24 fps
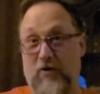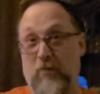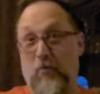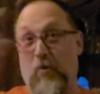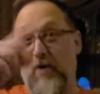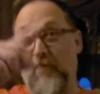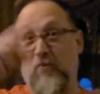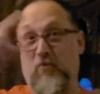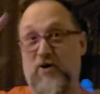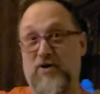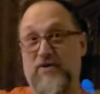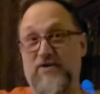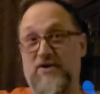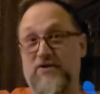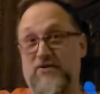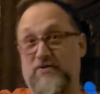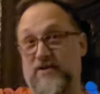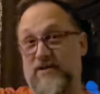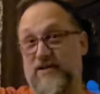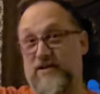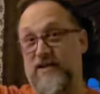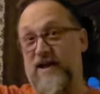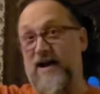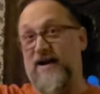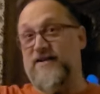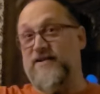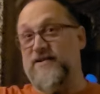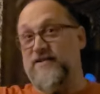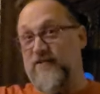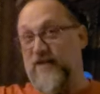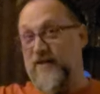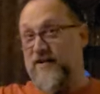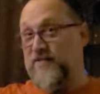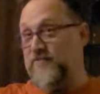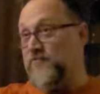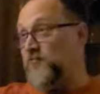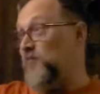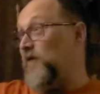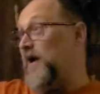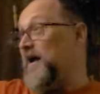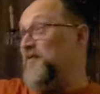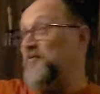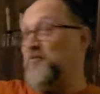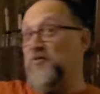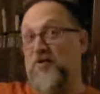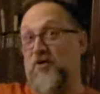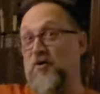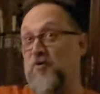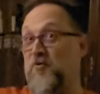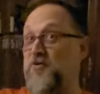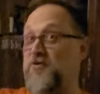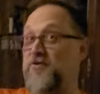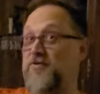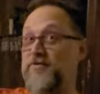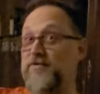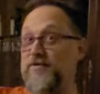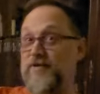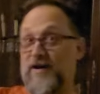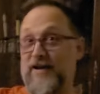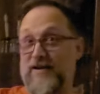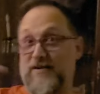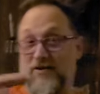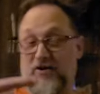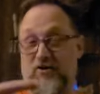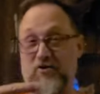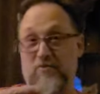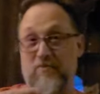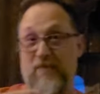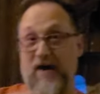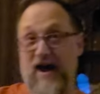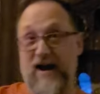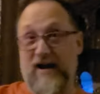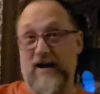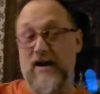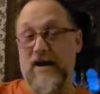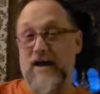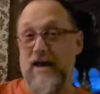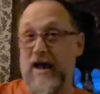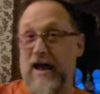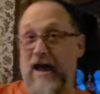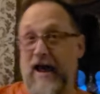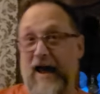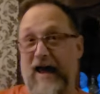From one window to the next and like round the corner and, and turn back.